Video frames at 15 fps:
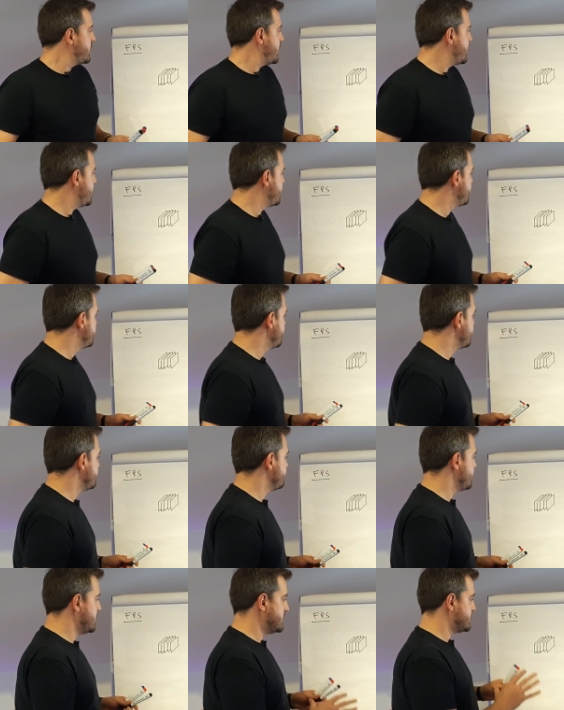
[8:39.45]
and
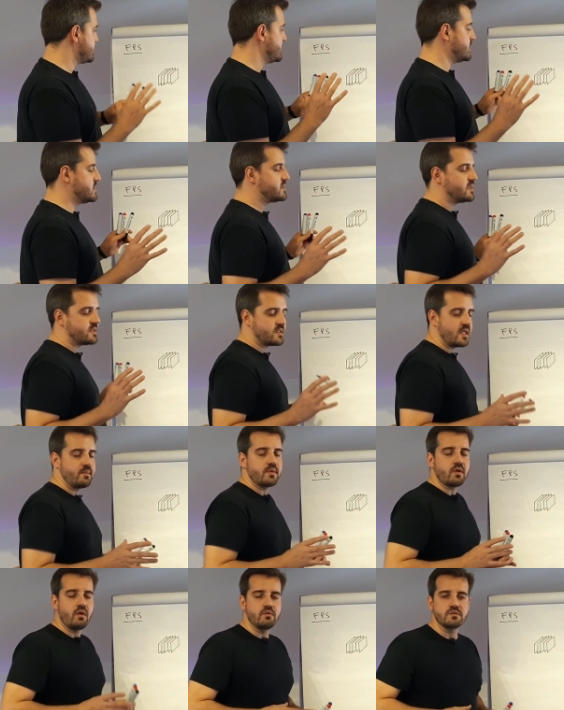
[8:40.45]
it's the
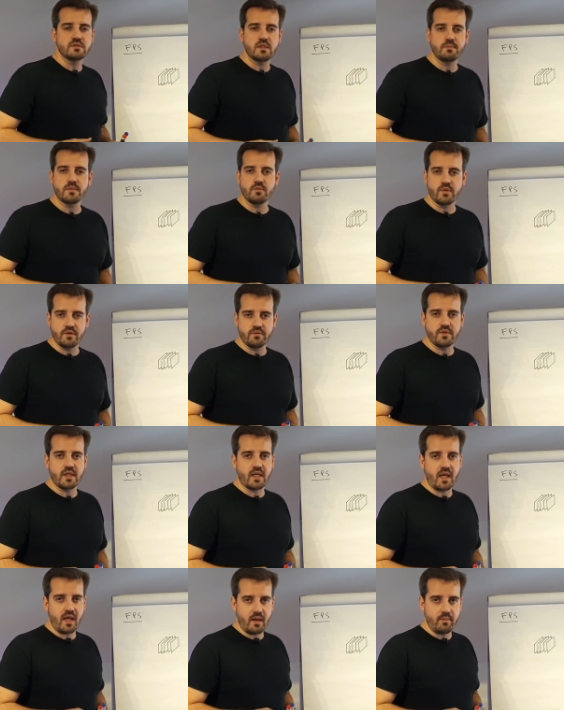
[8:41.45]
same concept with the
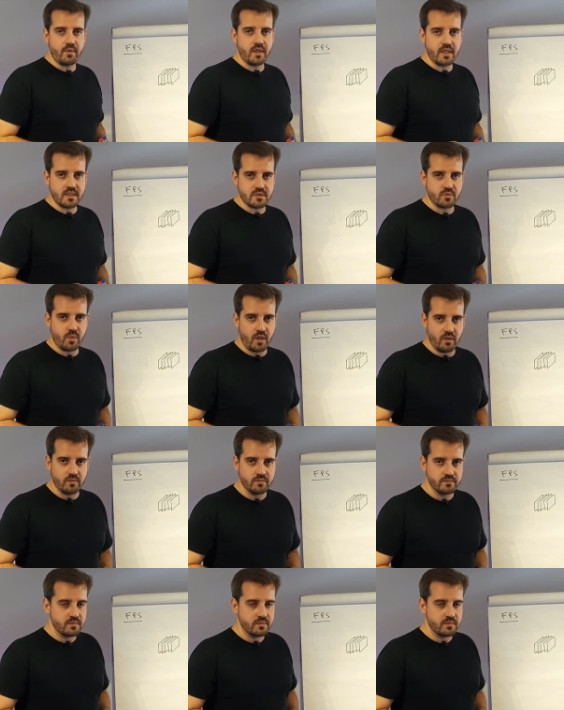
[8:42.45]
camera as well.